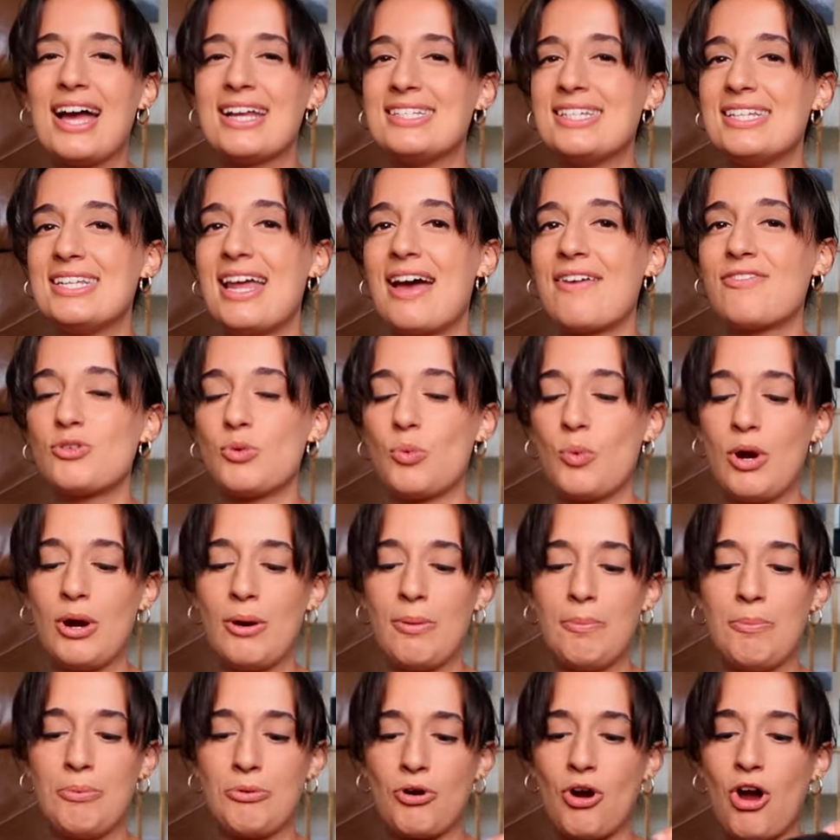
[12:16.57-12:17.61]
I didn't have to
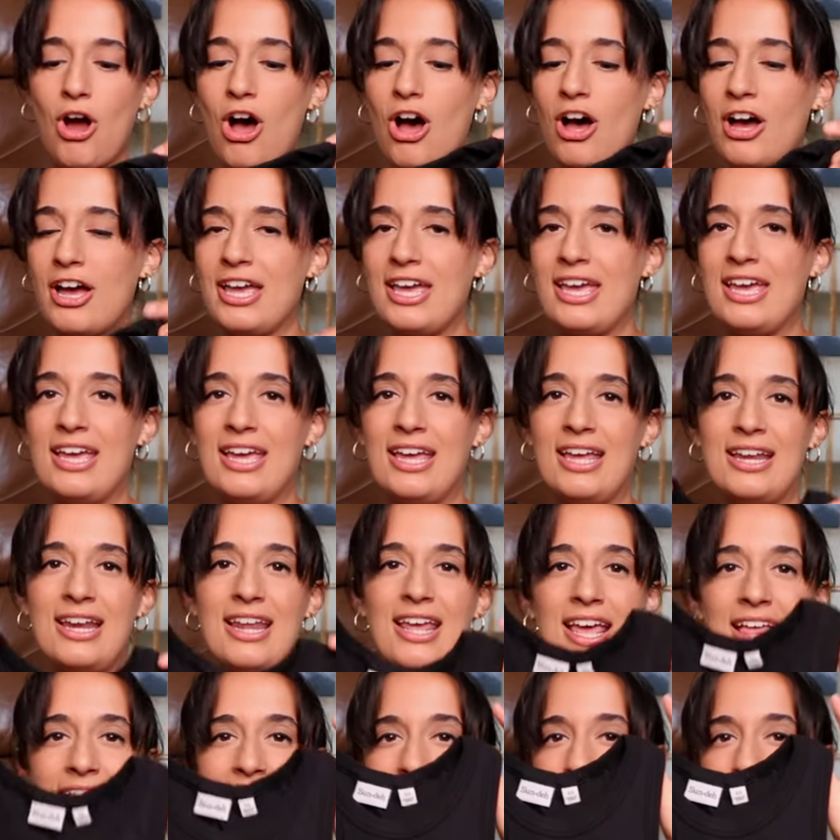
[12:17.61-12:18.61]
wear a bra in,